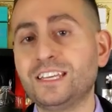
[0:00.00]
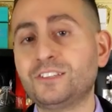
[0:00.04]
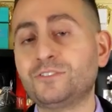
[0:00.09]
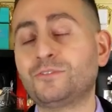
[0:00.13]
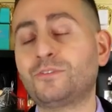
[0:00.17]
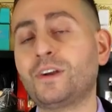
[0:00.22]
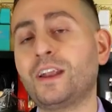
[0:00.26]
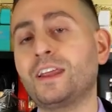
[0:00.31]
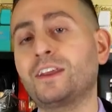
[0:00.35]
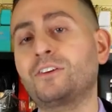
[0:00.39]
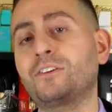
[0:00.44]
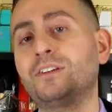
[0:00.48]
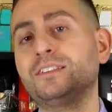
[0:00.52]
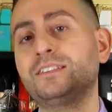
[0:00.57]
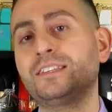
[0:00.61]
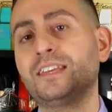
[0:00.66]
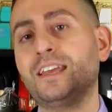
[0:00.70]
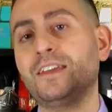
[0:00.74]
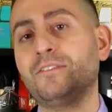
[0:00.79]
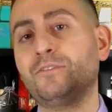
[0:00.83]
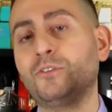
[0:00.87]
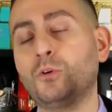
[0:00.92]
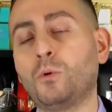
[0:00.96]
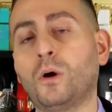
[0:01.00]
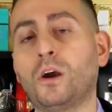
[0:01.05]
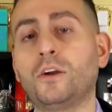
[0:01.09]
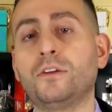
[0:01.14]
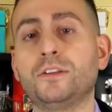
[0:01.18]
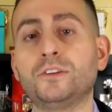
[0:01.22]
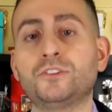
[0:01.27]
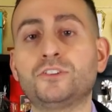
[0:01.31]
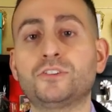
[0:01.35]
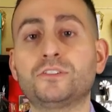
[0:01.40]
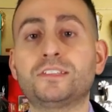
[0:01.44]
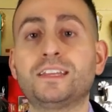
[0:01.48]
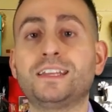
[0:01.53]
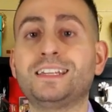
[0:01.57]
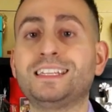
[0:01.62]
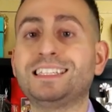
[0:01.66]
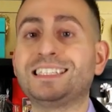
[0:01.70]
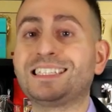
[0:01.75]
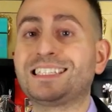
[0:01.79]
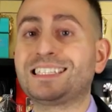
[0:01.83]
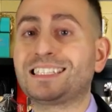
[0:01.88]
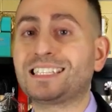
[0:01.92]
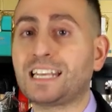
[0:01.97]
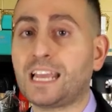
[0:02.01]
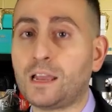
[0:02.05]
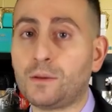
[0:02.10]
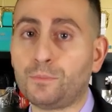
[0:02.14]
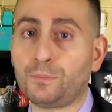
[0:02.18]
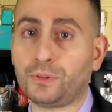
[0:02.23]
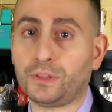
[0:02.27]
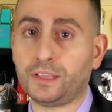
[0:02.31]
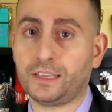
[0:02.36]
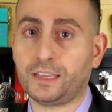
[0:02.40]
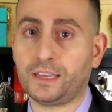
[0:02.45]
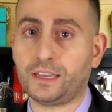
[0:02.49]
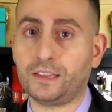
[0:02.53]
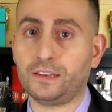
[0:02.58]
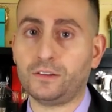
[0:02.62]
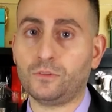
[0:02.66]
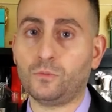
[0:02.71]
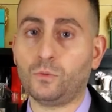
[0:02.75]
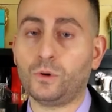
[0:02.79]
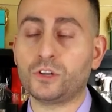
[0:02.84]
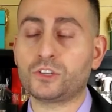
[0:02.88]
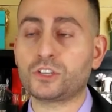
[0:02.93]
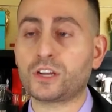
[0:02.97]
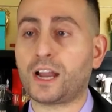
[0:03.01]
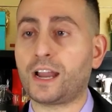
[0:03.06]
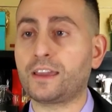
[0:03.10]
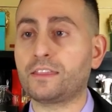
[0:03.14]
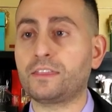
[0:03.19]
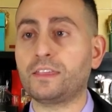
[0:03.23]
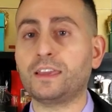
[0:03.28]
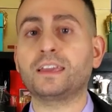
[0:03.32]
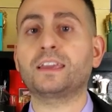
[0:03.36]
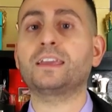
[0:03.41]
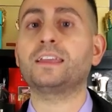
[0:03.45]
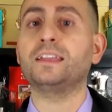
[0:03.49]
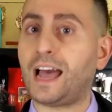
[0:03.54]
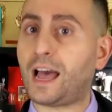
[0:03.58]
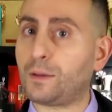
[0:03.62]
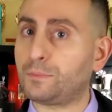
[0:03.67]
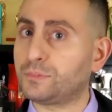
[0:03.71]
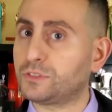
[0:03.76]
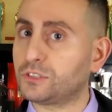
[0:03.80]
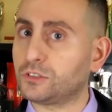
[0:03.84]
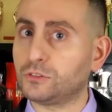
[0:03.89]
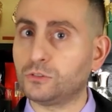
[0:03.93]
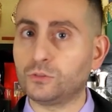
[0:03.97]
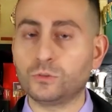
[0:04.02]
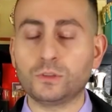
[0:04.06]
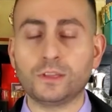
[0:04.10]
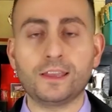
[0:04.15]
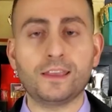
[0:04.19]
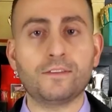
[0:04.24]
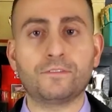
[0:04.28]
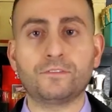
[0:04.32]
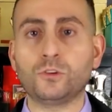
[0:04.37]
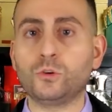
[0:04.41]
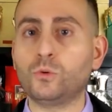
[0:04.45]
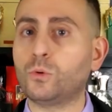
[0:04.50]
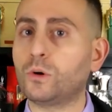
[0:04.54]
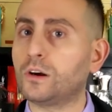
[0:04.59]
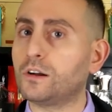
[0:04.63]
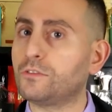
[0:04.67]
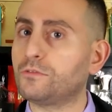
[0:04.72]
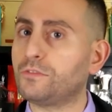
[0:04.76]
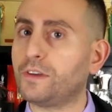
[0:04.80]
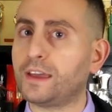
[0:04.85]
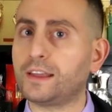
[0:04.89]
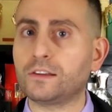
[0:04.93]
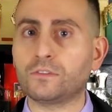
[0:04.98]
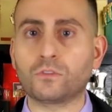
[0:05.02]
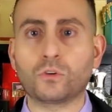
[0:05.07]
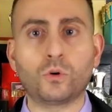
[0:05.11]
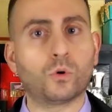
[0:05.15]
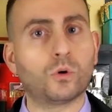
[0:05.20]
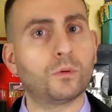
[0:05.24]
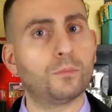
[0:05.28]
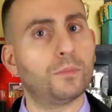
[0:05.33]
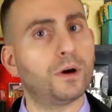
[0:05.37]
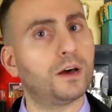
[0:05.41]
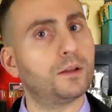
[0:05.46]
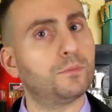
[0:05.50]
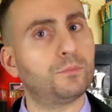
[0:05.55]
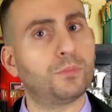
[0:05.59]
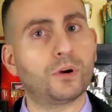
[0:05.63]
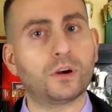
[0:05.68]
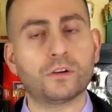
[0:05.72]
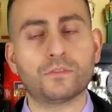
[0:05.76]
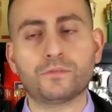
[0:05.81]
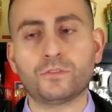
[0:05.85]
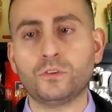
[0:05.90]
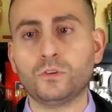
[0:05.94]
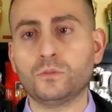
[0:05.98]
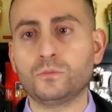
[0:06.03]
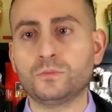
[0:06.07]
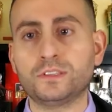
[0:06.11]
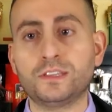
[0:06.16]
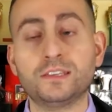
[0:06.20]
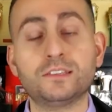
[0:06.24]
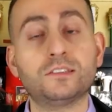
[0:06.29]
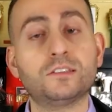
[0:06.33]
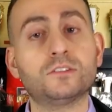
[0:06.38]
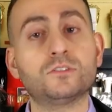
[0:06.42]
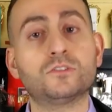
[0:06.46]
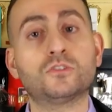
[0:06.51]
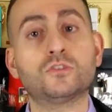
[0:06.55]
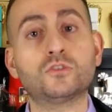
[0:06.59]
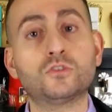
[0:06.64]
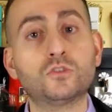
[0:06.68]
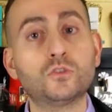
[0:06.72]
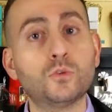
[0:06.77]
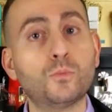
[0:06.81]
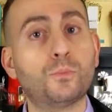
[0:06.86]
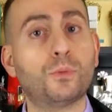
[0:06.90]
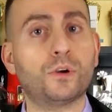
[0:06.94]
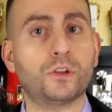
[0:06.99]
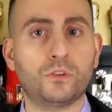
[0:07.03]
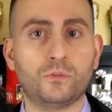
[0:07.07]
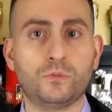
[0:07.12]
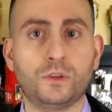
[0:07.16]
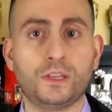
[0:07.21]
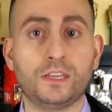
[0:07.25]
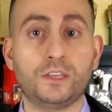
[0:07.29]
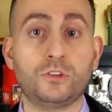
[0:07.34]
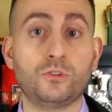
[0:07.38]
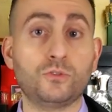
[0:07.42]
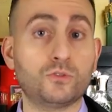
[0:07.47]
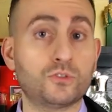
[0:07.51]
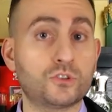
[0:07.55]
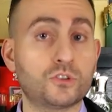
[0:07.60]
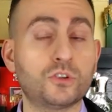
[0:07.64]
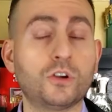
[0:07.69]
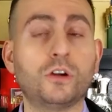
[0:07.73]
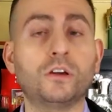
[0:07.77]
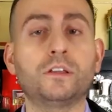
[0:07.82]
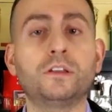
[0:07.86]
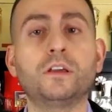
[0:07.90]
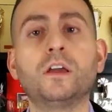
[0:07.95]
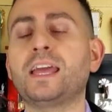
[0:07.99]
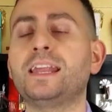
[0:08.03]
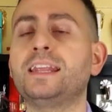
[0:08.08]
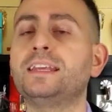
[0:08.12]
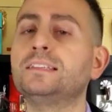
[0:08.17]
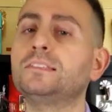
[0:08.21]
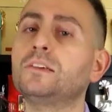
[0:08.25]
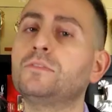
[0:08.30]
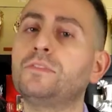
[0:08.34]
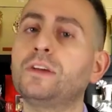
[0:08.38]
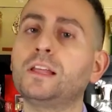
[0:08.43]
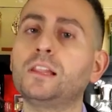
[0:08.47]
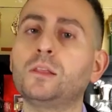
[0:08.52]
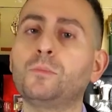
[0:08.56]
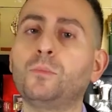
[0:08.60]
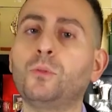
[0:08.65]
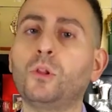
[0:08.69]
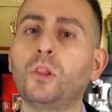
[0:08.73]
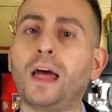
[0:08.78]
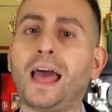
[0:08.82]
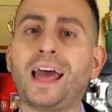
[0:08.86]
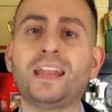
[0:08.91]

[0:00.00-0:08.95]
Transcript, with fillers: this fragrance, if you are interested in sampling it, which I think absolutely, if you are a fan of gourmand perfumes, this is super unique, you should. It is available